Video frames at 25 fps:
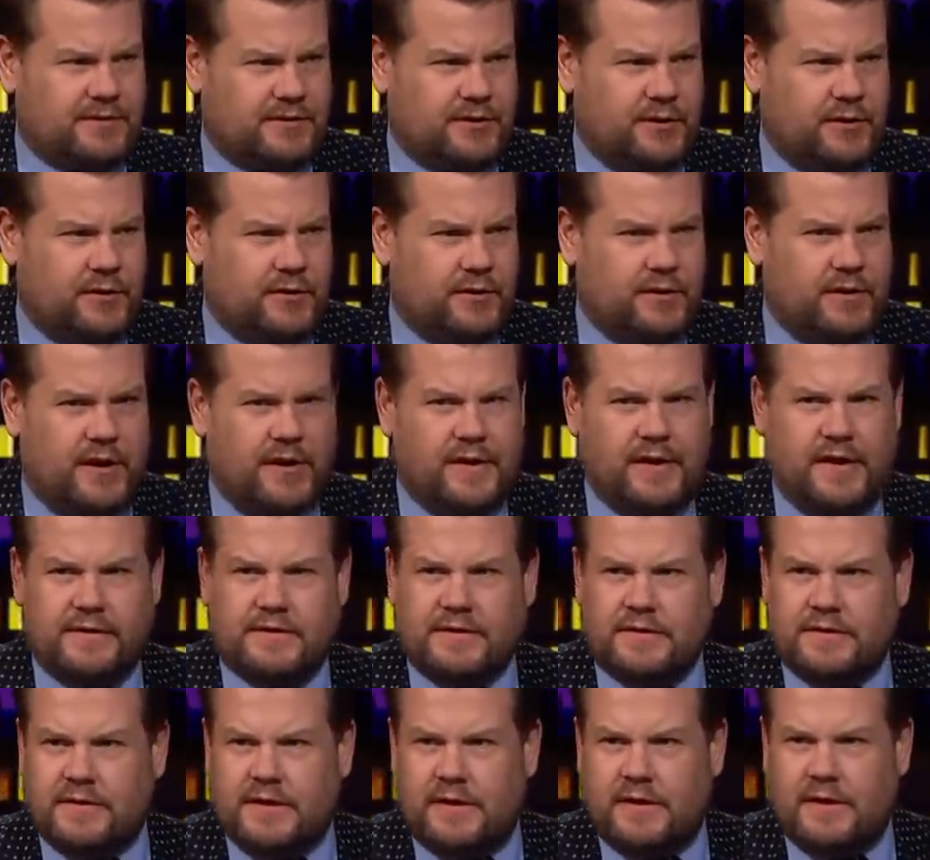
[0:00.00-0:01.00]
soon, and there's
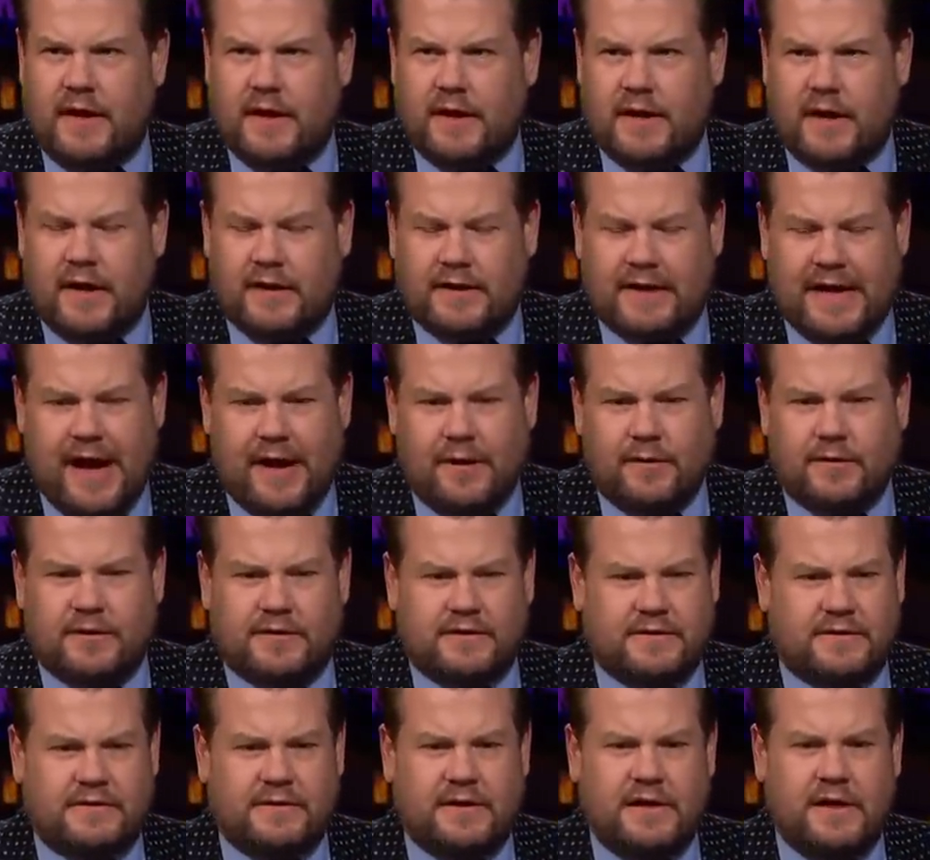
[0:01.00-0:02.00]
a
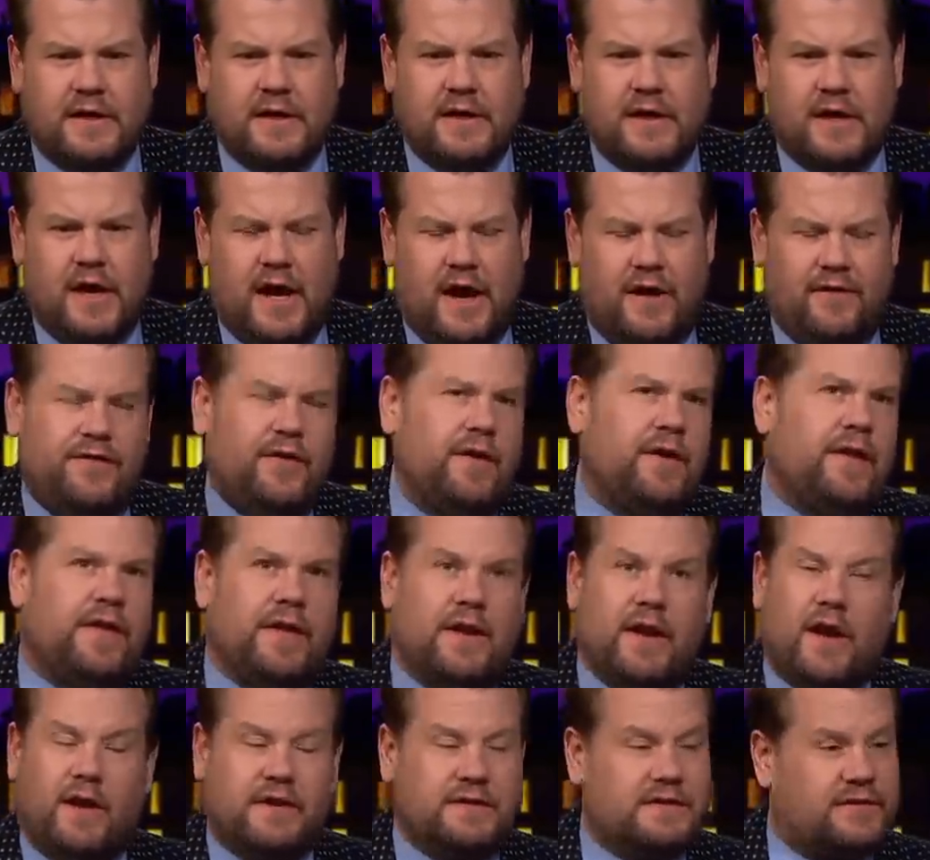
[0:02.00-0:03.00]
countless... I feel like the
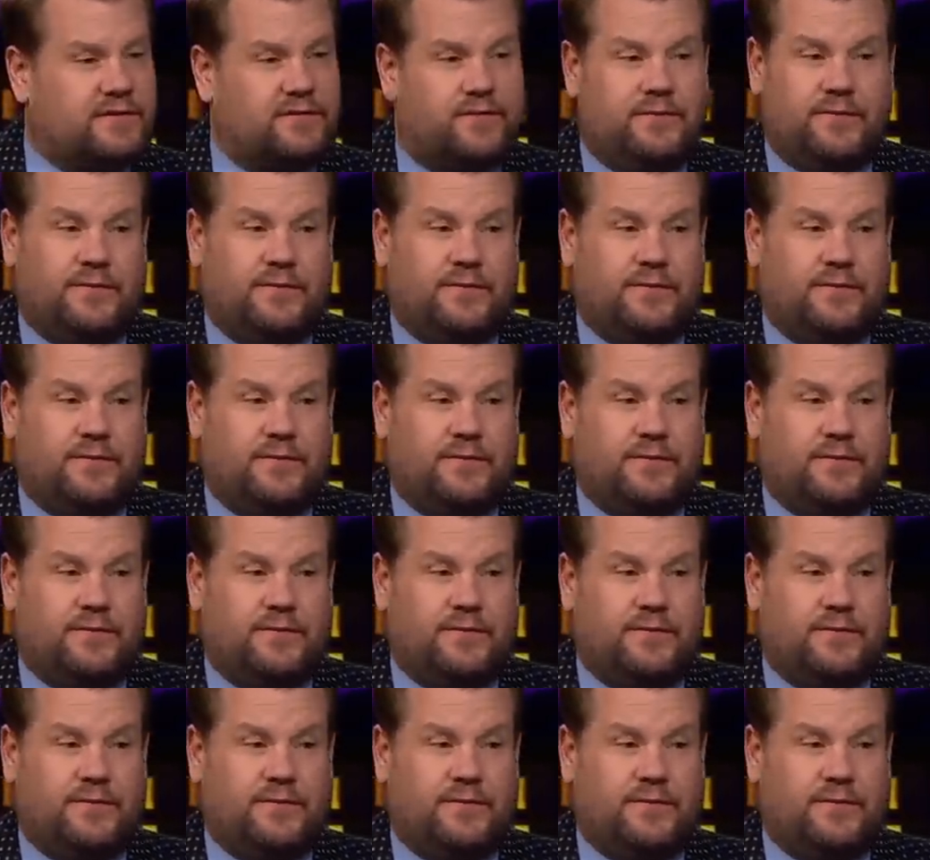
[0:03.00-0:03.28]
last